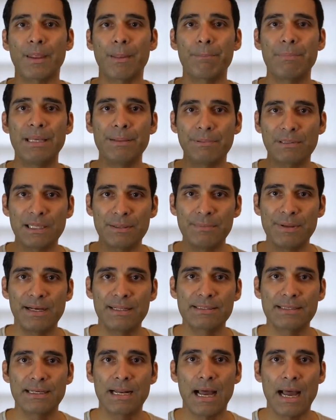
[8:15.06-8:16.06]
people
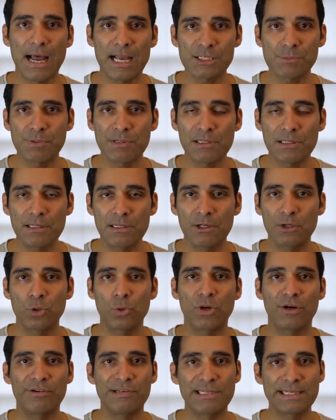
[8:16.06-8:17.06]
admitted to the hospital
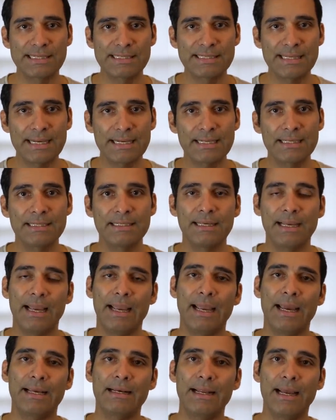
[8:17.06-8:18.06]
who are really sick
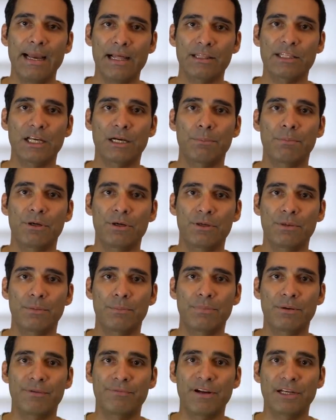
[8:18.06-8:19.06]
and healthcare
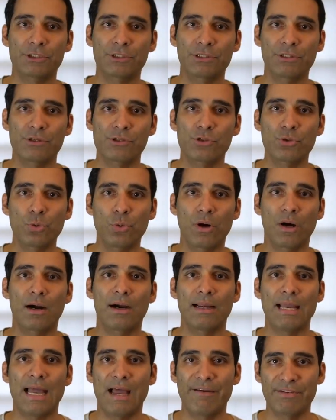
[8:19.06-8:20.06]
professionals who
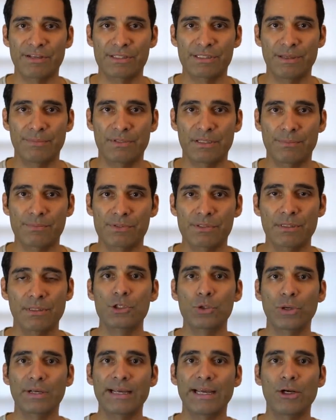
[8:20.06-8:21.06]
are having symptoms.
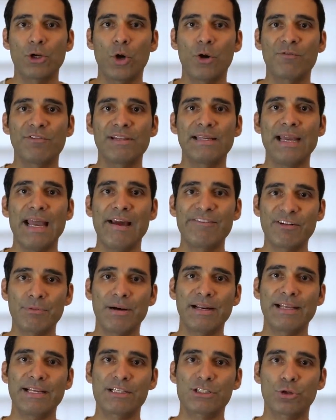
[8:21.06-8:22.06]
So again, hopefully
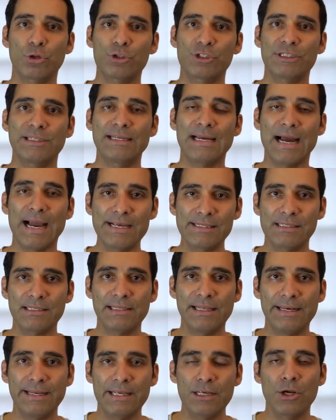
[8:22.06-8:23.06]
everybody is socially
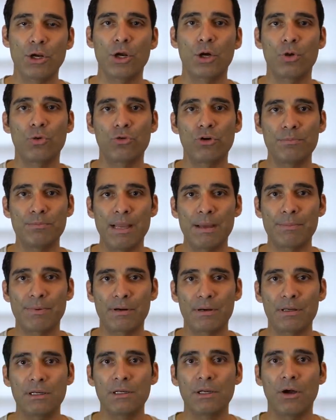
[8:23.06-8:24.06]
isolating.
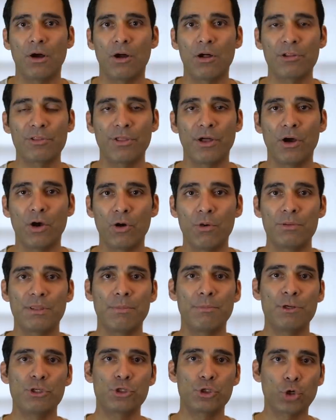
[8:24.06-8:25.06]
Remember, although the
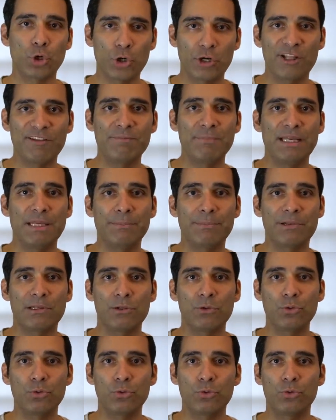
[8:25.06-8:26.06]
majority of
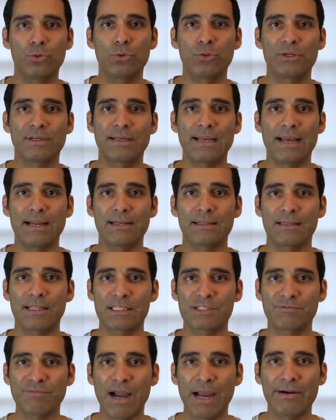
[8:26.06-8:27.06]
people who get
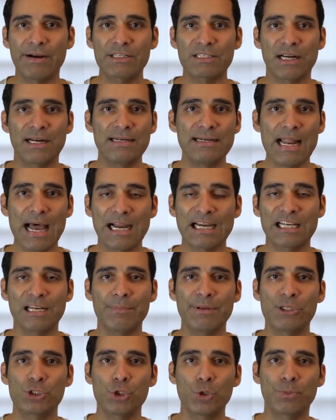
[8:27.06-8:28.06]
this virus are not going
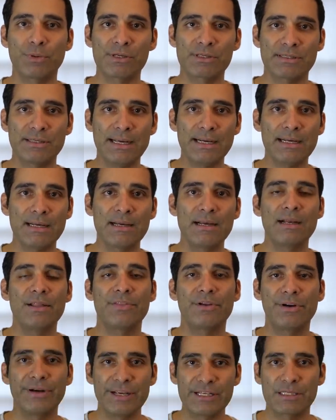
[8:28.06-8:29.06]
to be super sick,
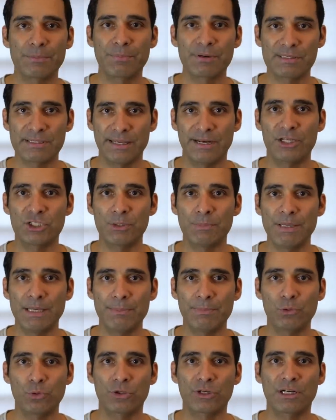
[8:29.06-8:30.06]
there is a percentage of
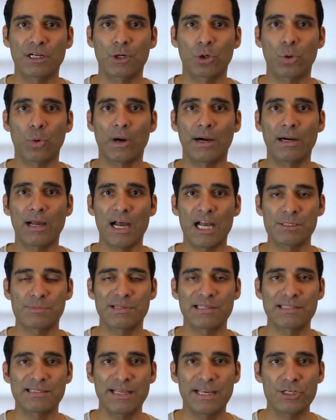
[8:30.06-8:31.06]
people who are going to require
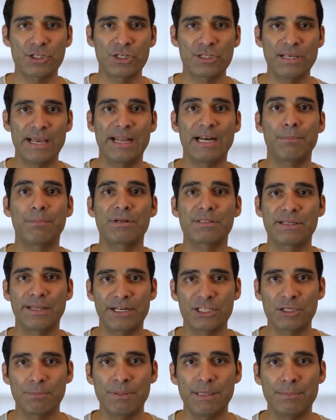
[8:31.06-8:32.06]
hospitalization and a
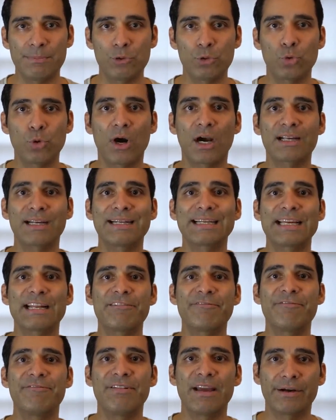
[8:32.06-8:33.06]
percentage of people who are going to
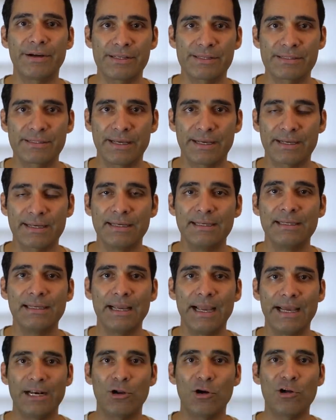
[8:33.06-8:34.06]
get very sick.
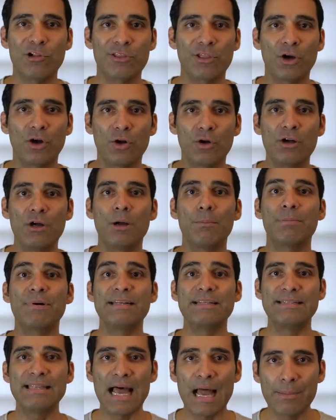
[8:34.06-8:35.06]
And although
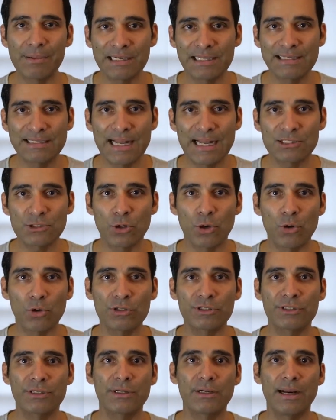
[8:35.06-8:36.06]
predominantly that's
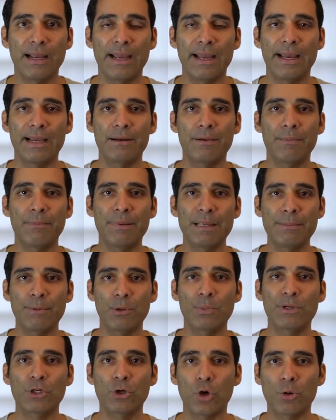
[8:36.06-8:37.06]
older and
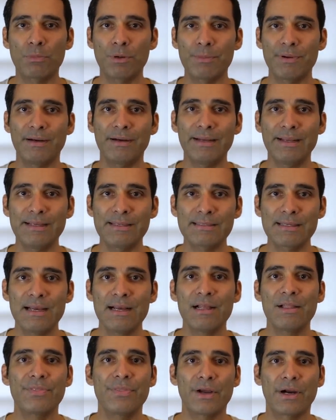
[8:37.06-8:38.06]
people with comorbidities,
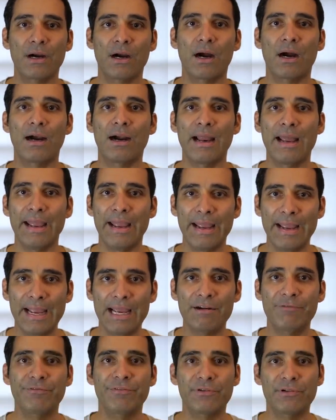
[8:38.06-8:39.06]
there are a
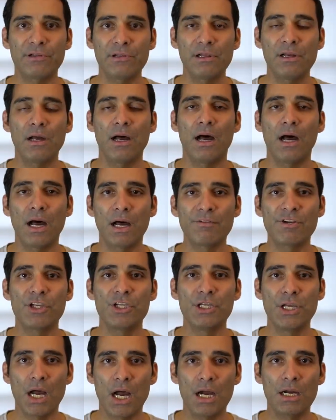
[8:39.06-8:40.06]
handful of
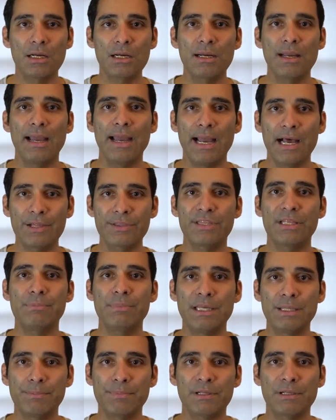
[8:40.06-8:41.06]
young, healthy
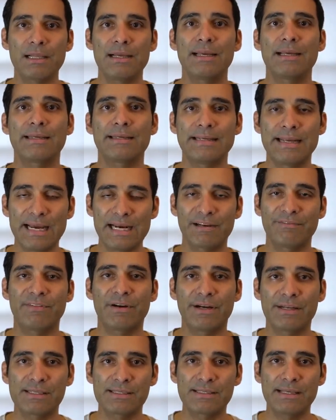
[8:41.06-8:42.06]
people getting
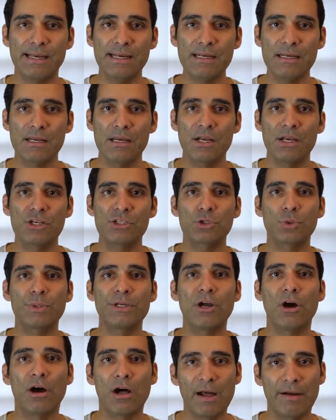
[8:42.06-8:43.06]
very sick. So
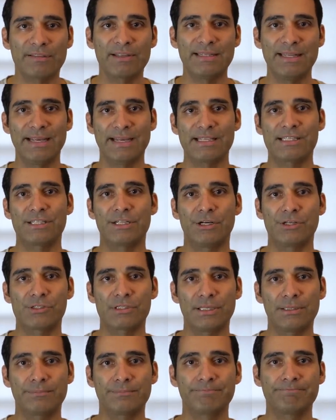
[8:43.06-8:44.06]
we all have to take it
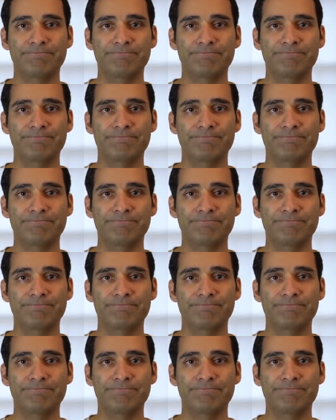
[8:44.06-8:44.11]
seriously.